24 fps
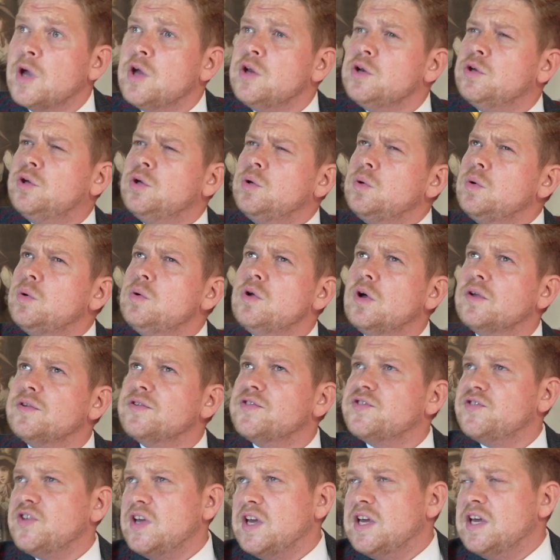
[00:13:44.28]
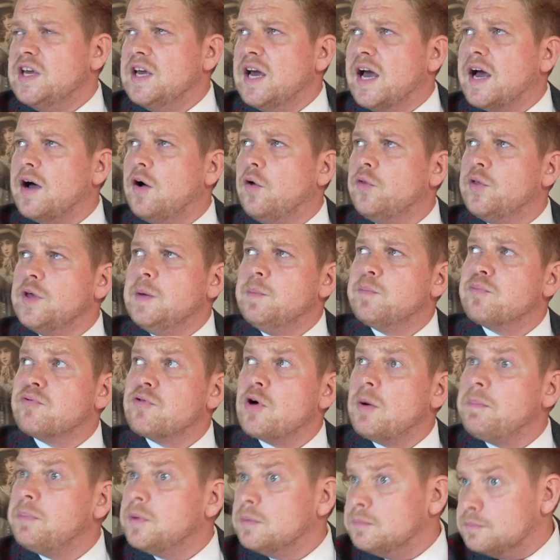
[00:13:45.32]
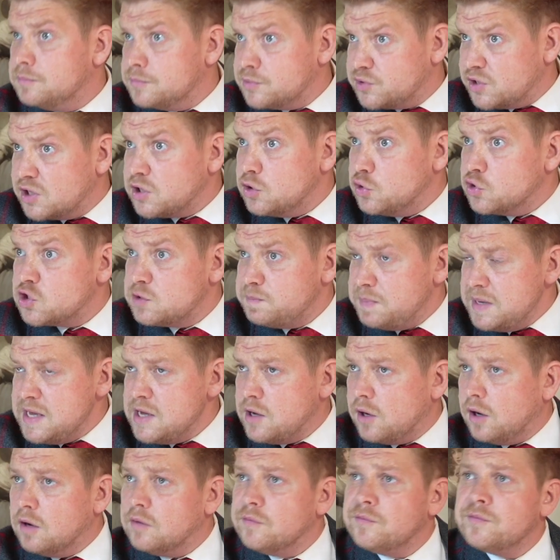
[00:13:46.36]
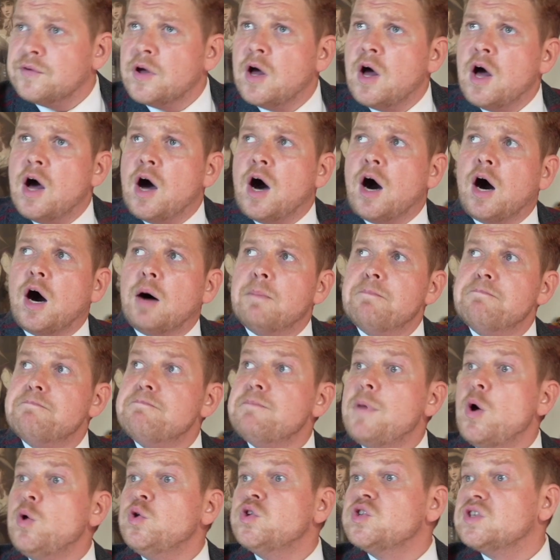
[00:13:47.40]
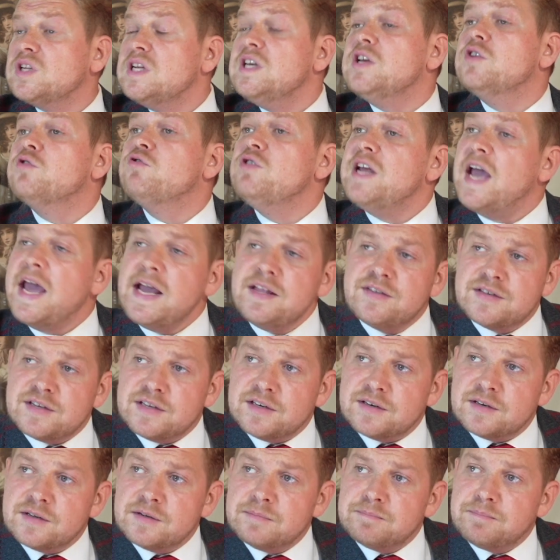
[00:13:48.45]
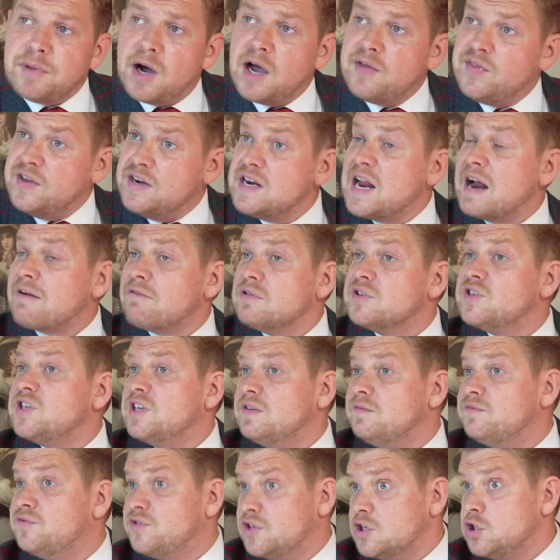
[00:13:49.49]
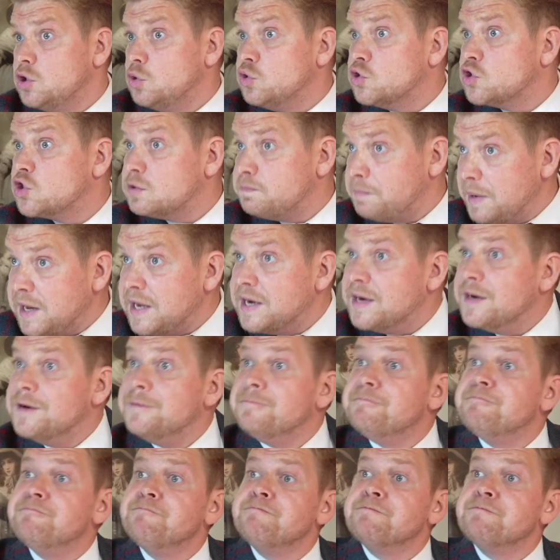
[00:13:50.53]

Do you not see how the problems that you speak of are mostly created by the narratives that you spin?